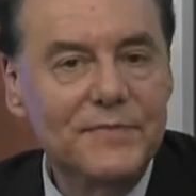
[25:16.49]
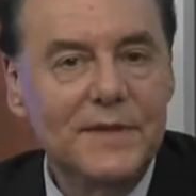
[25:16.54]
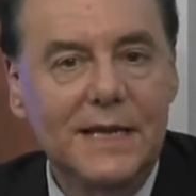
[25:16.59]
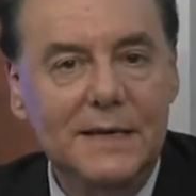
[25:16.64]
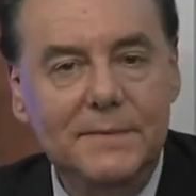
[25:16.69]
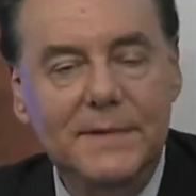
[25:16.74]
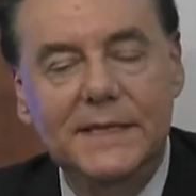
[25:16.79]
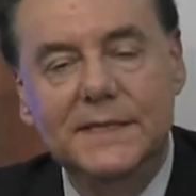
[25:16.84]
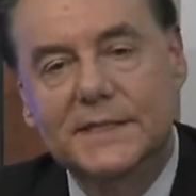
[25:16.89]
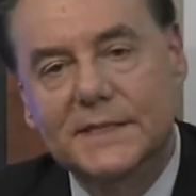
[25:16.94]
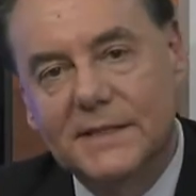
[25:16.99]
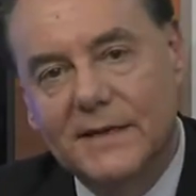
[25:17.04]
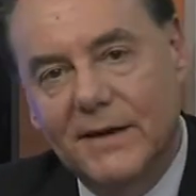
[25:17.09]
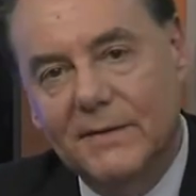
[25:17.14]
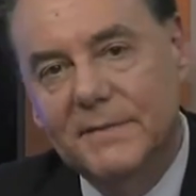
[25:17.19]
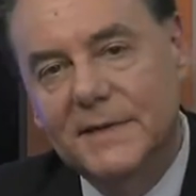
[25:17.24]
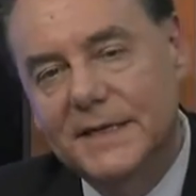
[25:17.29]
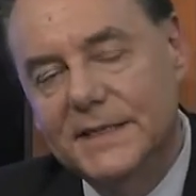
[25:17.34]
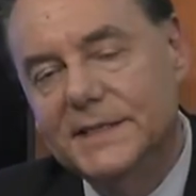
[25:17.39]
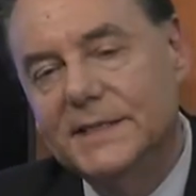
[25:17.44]
It means the
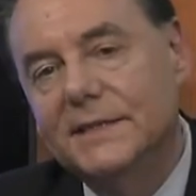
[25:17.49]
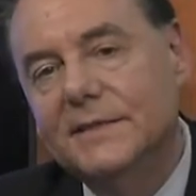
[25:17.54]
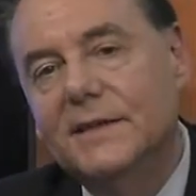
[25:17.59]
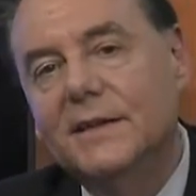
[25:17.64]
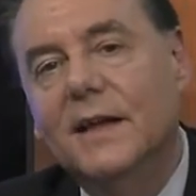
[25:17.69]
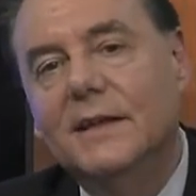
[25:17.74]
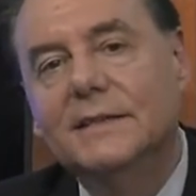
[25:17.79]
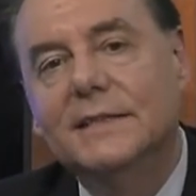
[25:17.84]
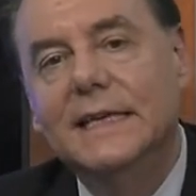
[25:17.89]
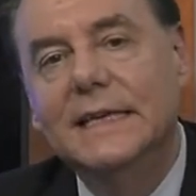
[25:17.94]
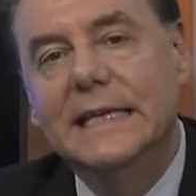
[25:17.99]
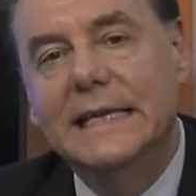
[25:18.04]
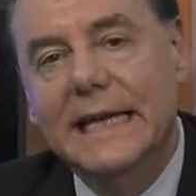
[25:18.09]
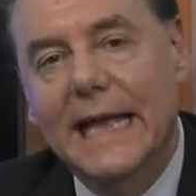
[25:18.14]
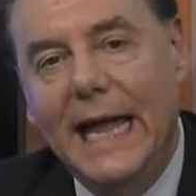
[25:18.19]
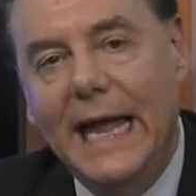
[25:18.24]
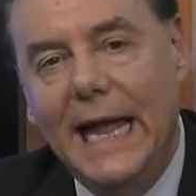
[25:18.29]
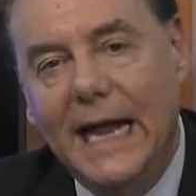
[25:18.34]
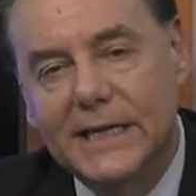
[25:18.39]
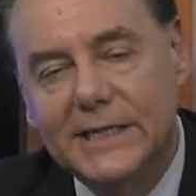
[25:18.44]
government has said they're not
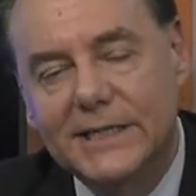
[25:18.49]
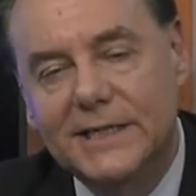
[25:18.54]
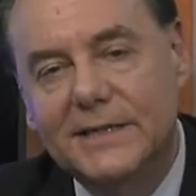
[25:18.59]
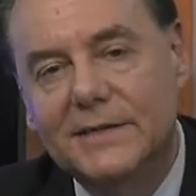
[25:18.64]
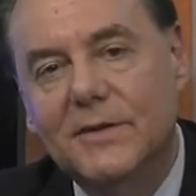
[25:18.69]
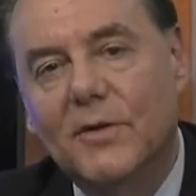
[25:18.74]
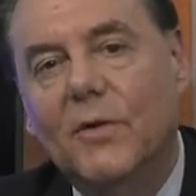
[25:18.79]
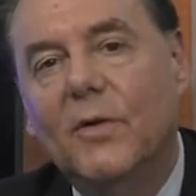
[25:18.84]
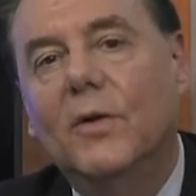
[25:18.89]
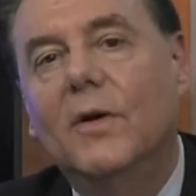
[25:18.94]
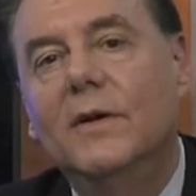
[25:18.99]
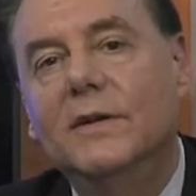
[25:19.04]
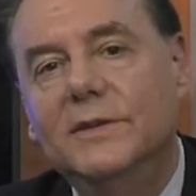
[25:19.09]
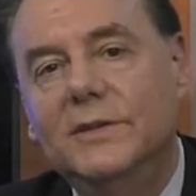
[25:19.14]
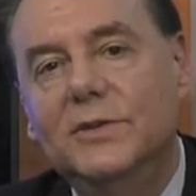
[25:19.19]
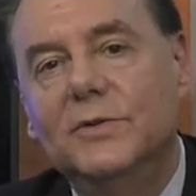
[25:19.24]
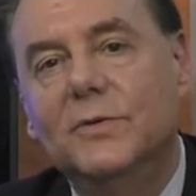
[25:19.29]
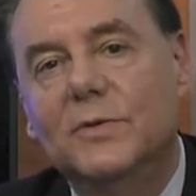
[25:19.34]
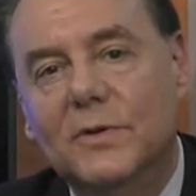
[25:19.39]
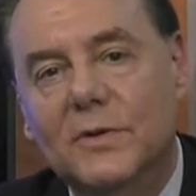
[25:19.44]
taking action on
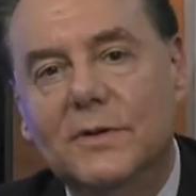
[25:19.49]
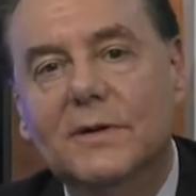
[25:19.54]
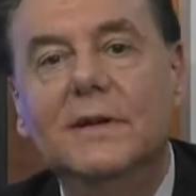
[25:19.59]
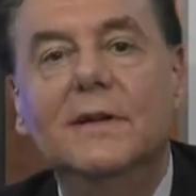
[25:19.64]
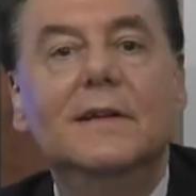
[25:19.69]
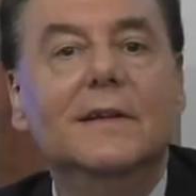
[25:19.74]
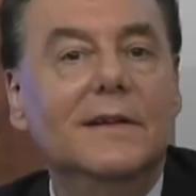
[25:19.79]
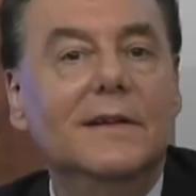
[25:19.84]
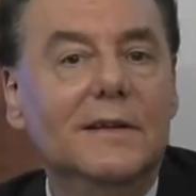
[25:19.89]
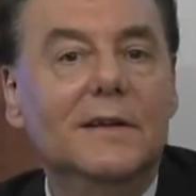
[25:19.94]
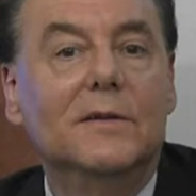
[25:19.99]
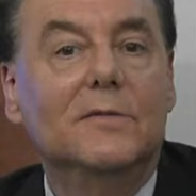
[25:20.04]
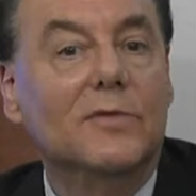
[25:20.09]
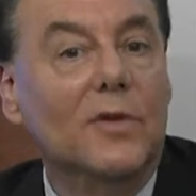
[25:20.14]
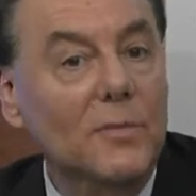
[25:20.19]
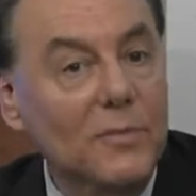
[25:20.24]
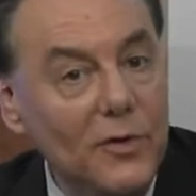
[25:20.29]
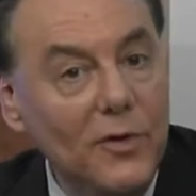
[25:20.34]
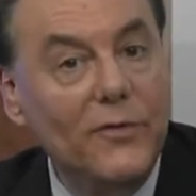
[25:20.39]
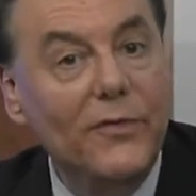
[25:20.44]
your
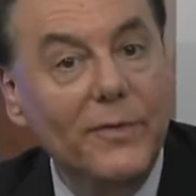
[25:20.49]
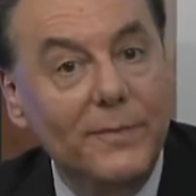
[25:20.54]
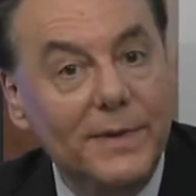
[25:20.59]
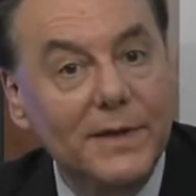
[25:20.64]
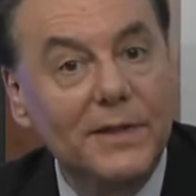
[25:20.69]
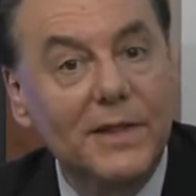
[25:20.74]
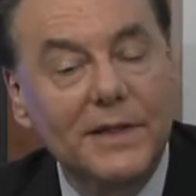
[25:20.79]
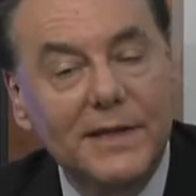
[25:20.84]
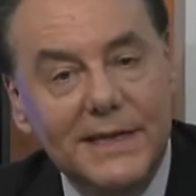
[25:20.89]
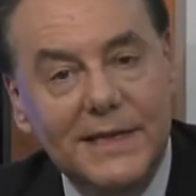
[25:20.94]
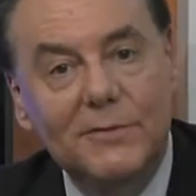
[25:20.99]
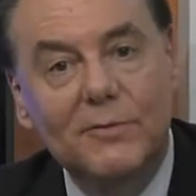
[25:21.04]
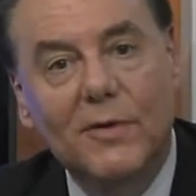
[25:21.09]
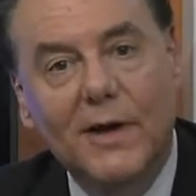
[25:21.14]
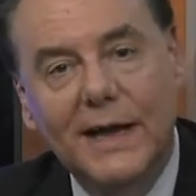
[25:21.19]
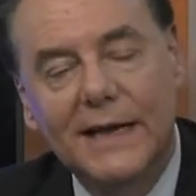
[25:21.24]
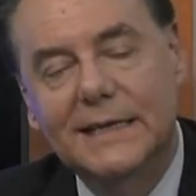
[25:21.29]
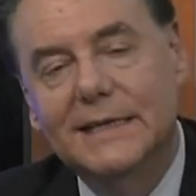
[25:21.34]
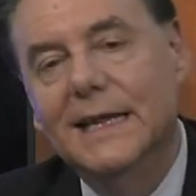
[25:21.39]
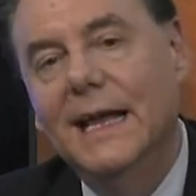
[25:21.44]
removability
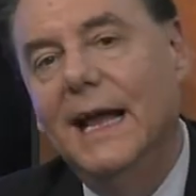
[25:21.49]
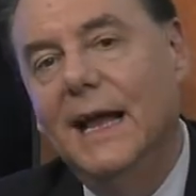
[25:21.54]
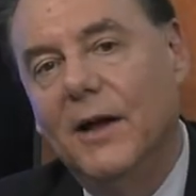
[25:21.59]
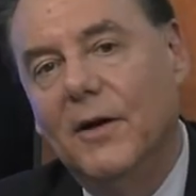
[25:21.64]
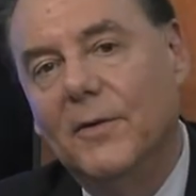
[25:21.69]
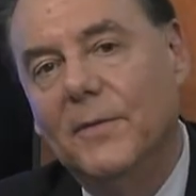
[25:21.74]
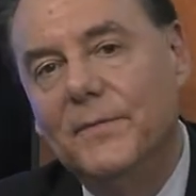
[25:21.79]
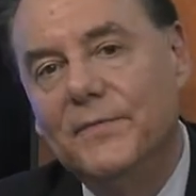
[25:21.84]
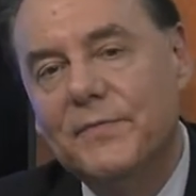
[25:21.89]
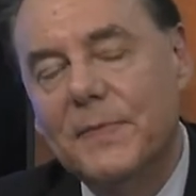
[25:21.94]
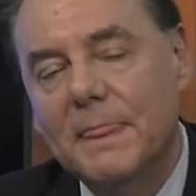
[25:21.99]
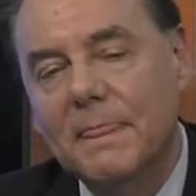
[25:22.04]
right now.